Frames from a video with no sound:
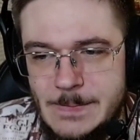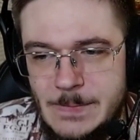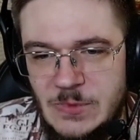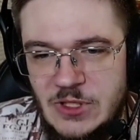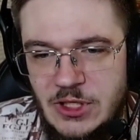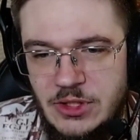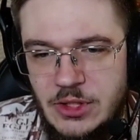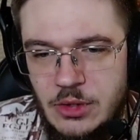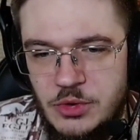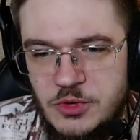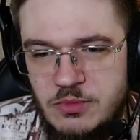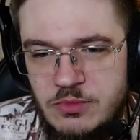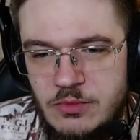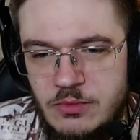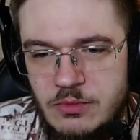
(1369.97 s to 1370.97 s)
it goes
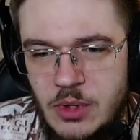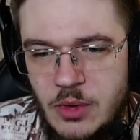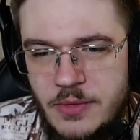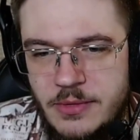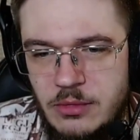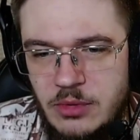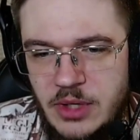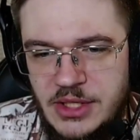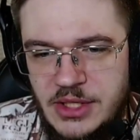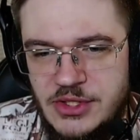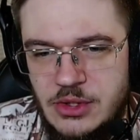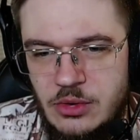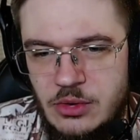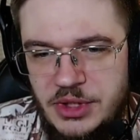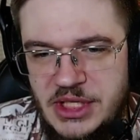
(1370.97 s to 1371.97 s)
both ways.
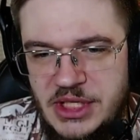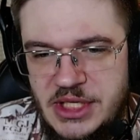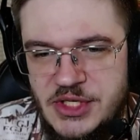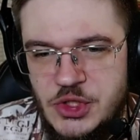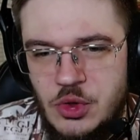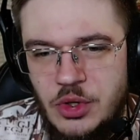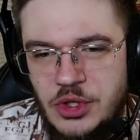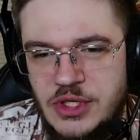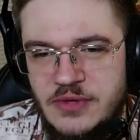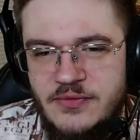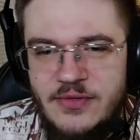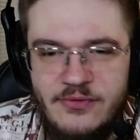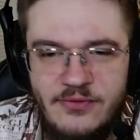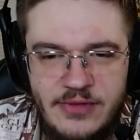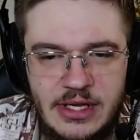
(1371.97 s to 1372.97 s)
So he's sort of a
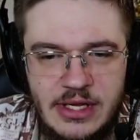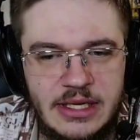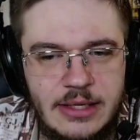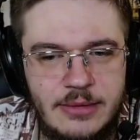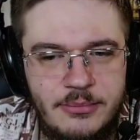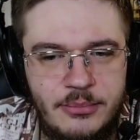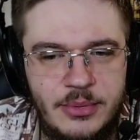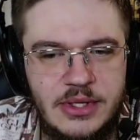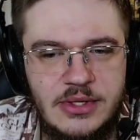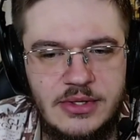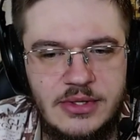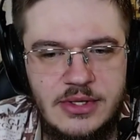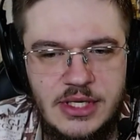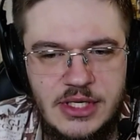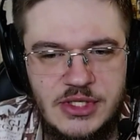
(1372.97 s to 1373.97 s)
villain, but
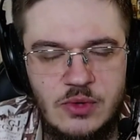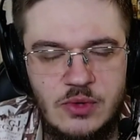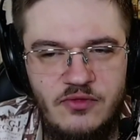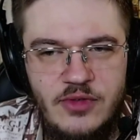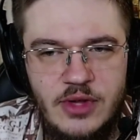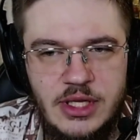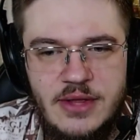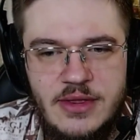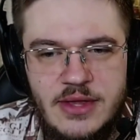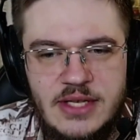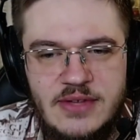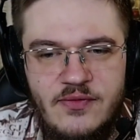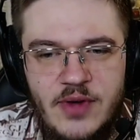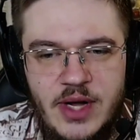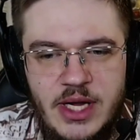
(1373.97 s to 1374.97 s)
he's a villain that
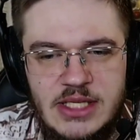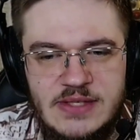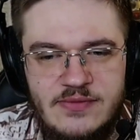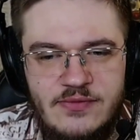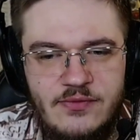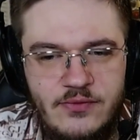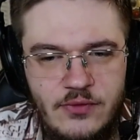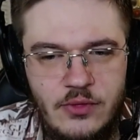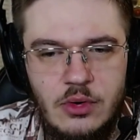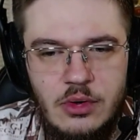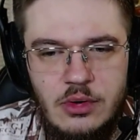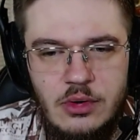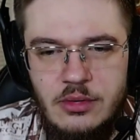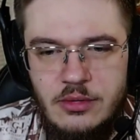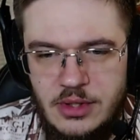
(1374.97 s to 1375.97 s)
fights
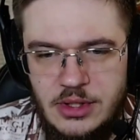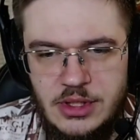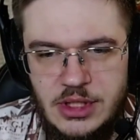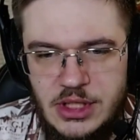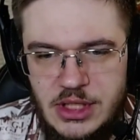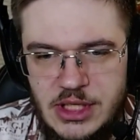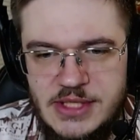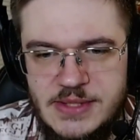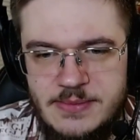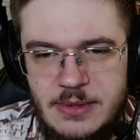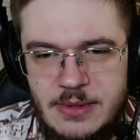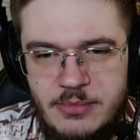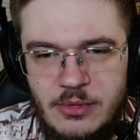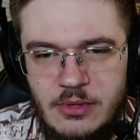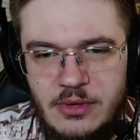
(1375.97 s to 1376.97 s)
for his
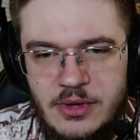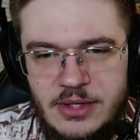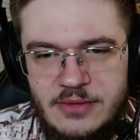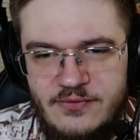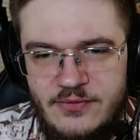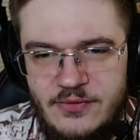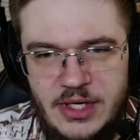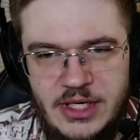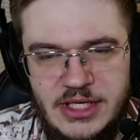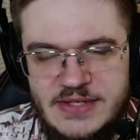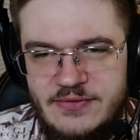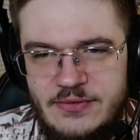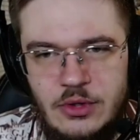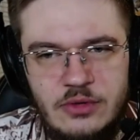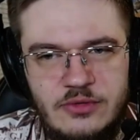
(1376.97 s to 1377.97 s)
people, that
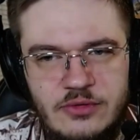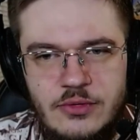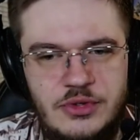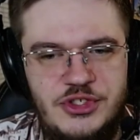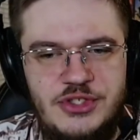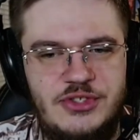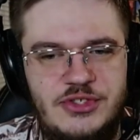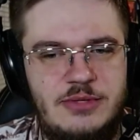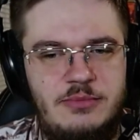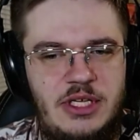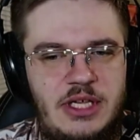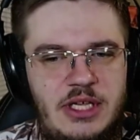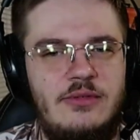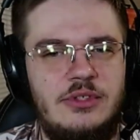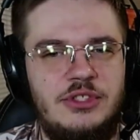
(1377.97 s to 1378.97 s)
fights not for just some
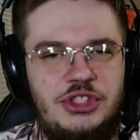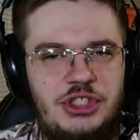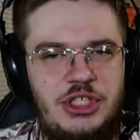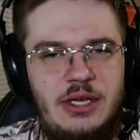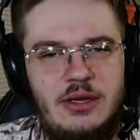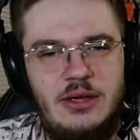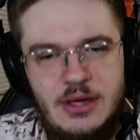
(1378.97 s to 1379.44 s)
evil shit.